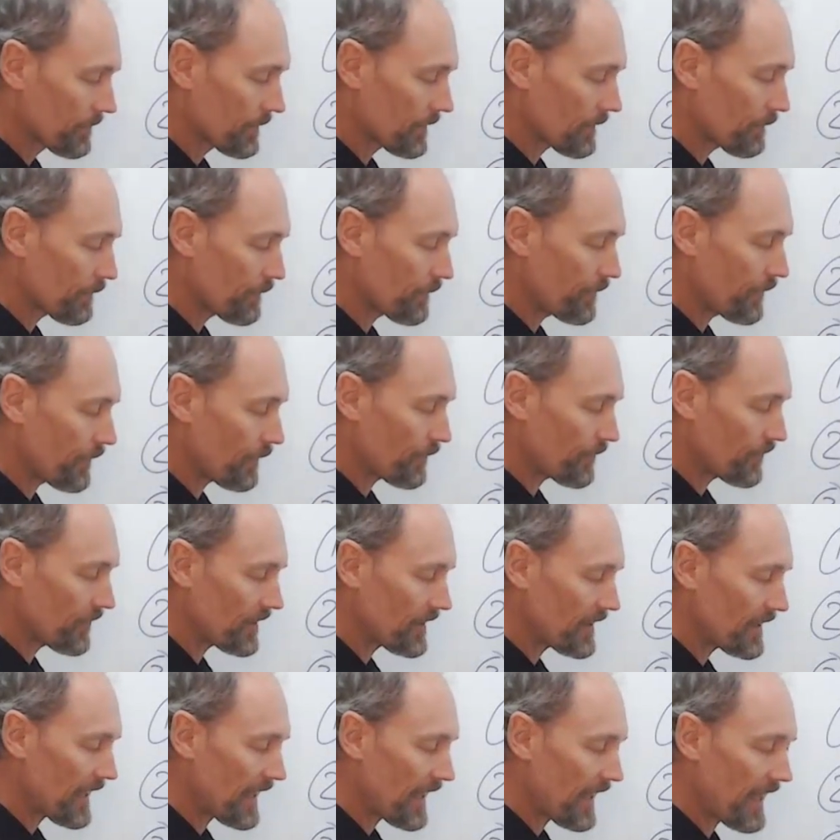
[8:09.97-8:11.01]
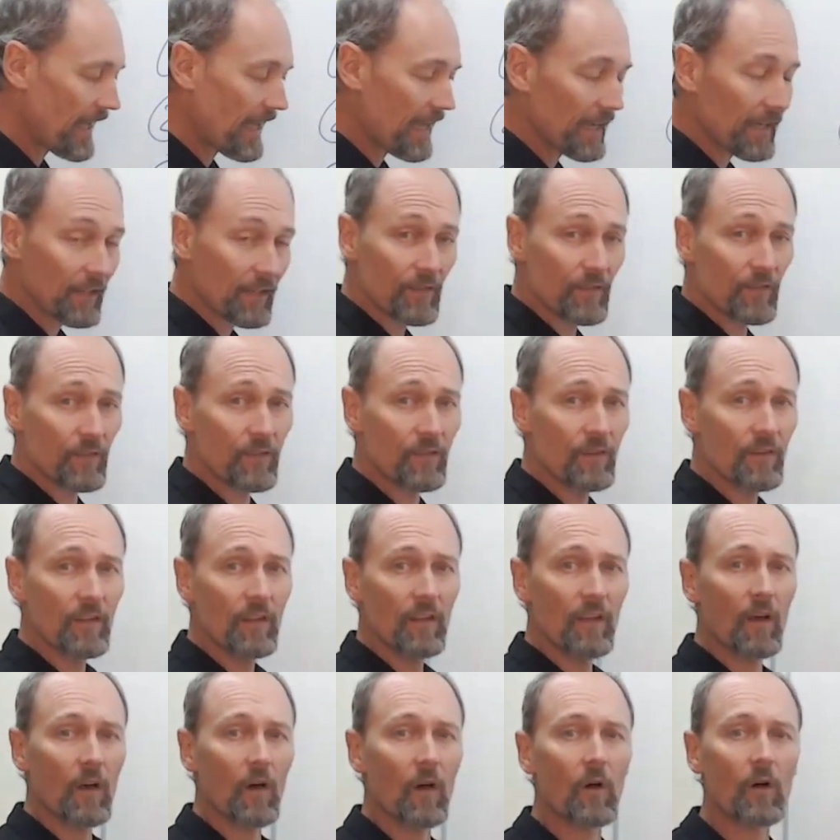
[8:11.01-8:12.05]
50x
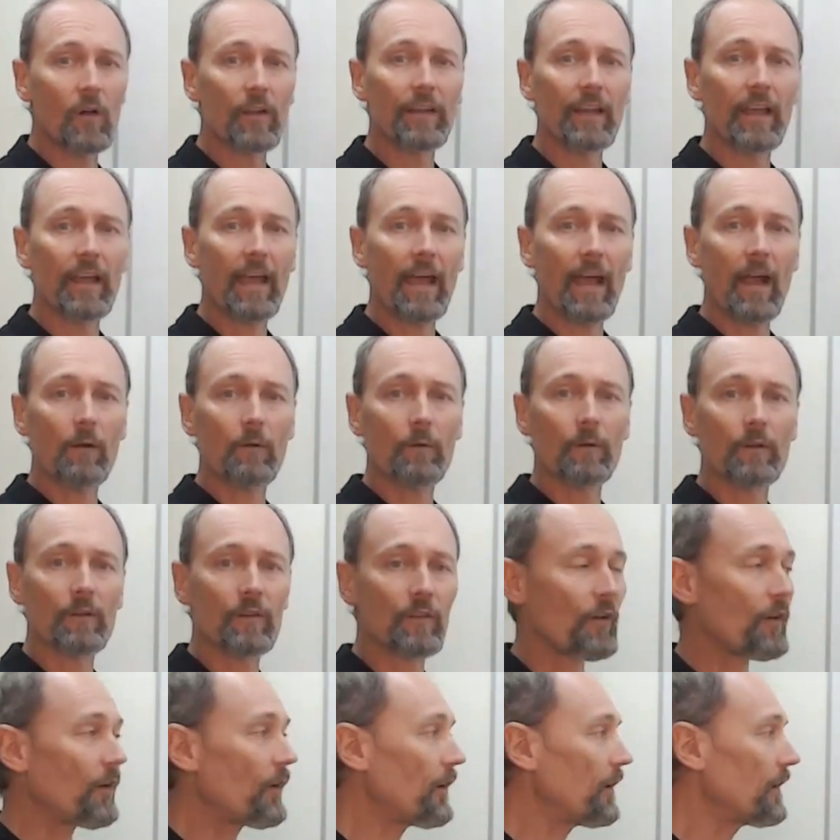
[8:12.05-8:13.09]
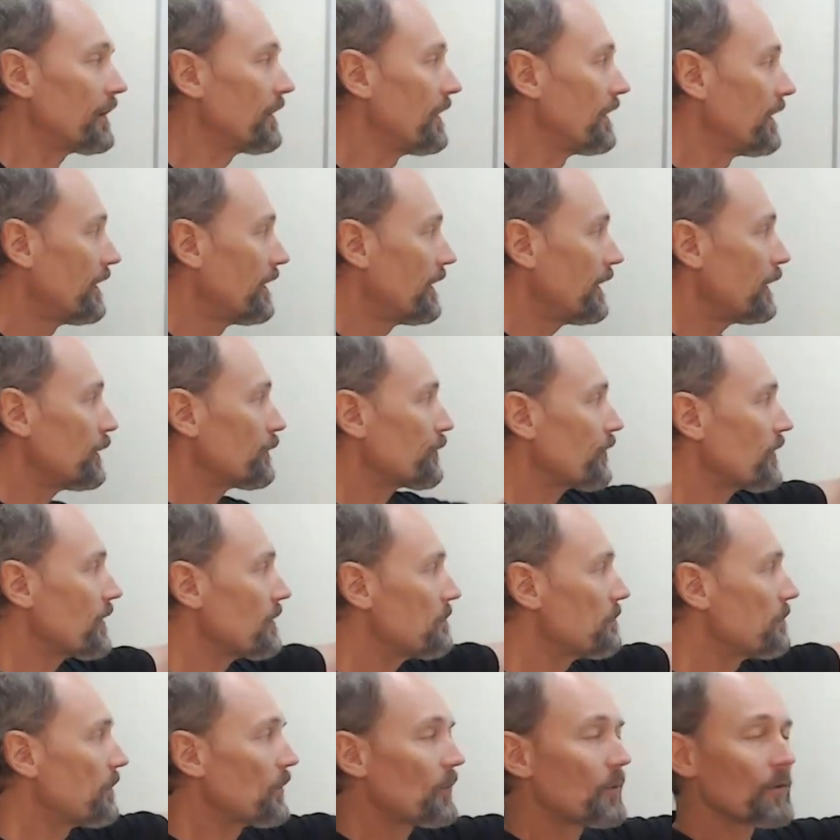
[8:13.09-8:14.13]
on our return if we
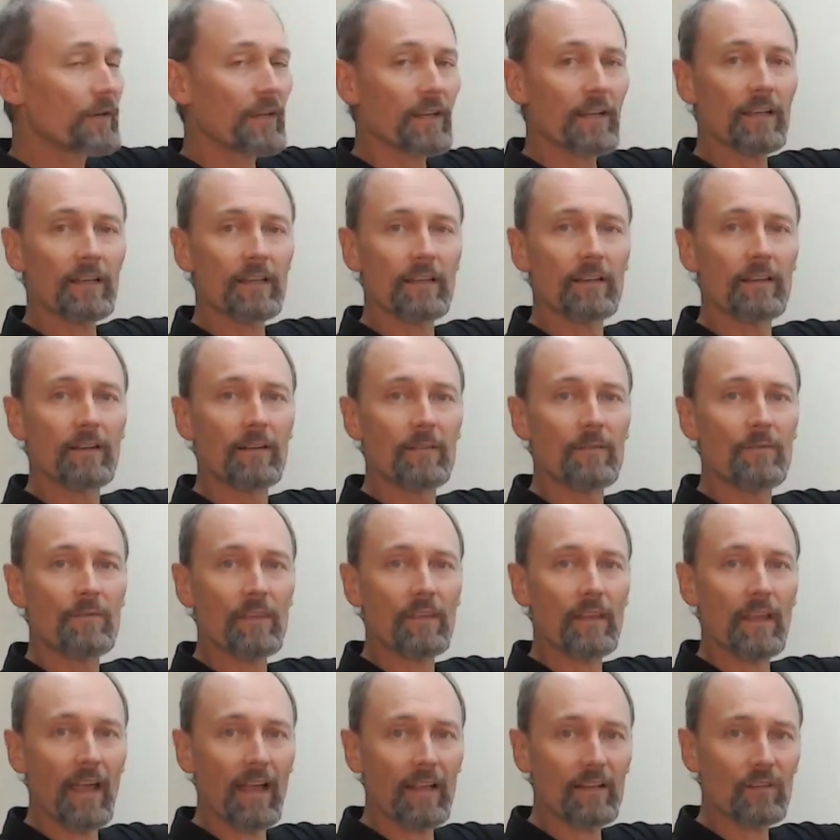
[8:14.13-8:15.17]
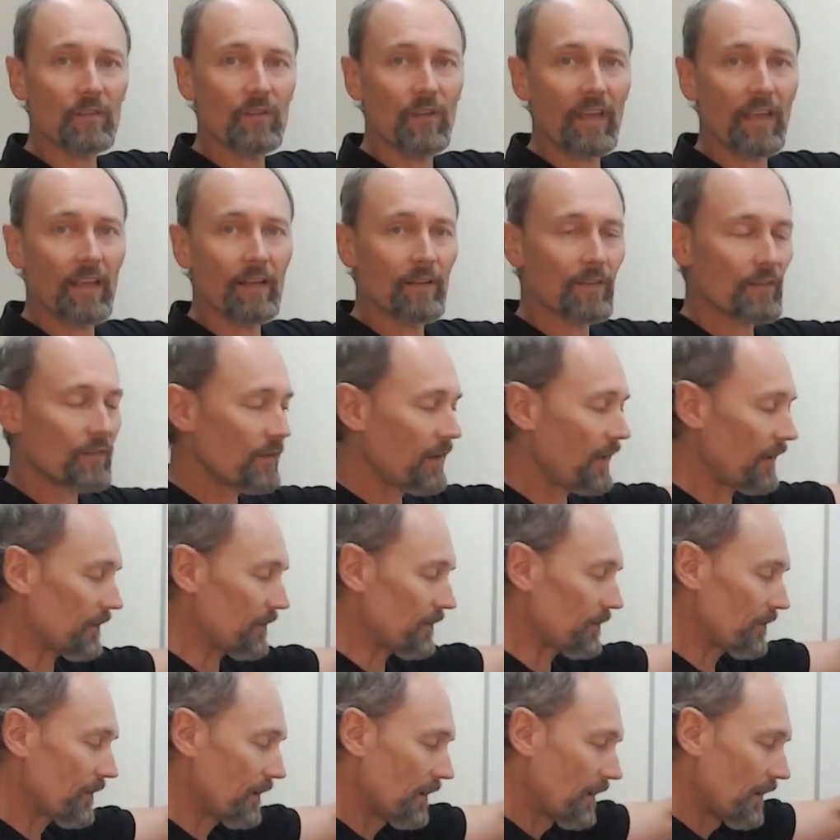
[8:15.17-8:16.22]
bought it at 10
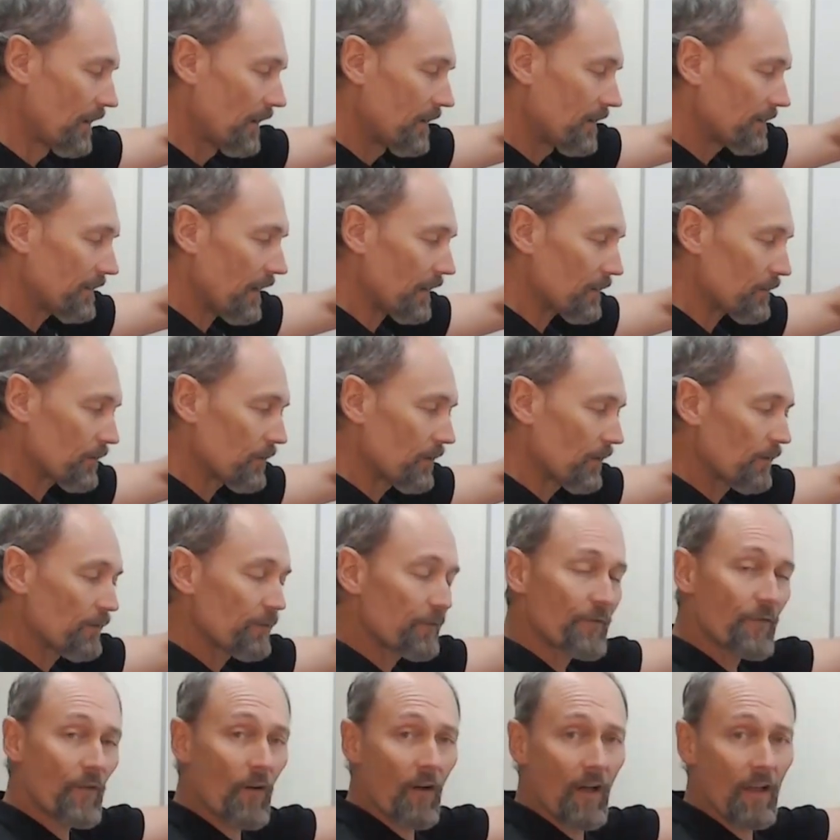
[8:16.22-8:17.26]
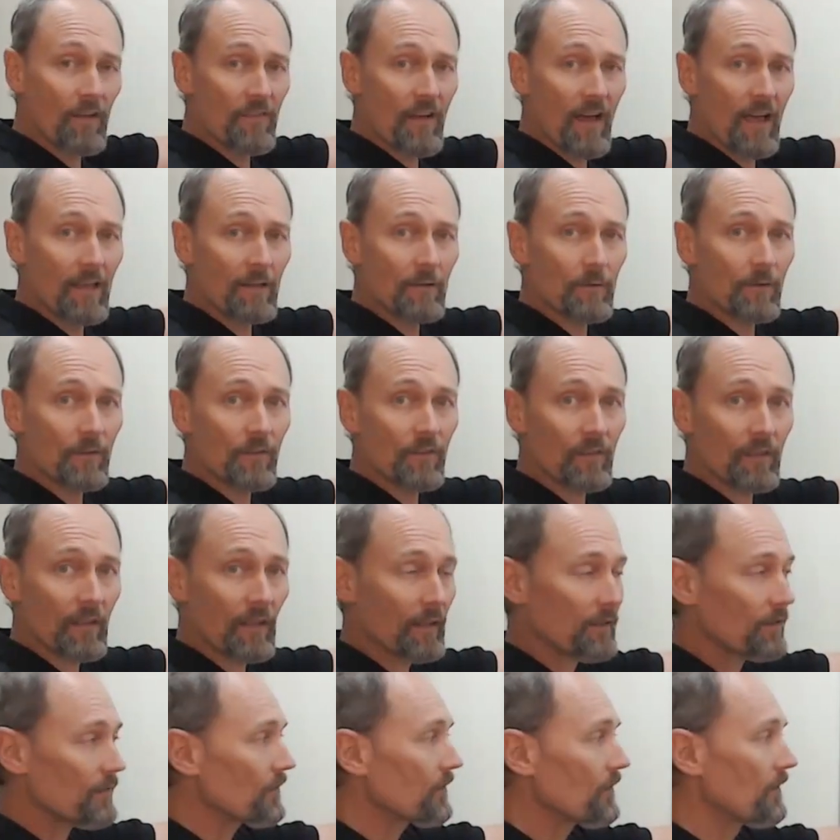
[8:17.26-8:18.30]
cents. That's 500
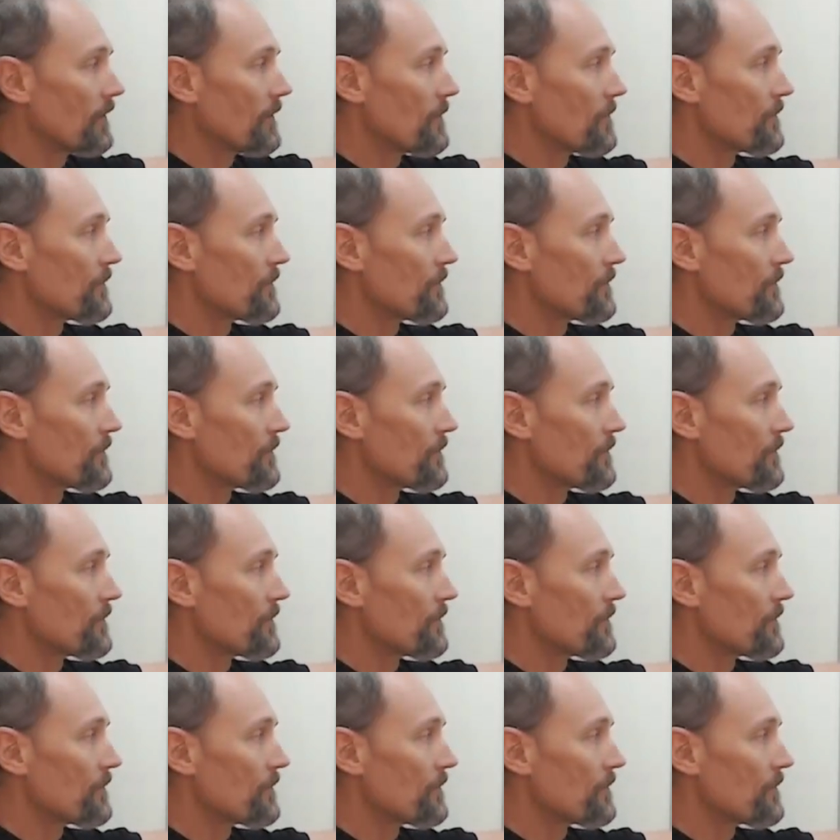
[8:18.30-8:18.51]
cents.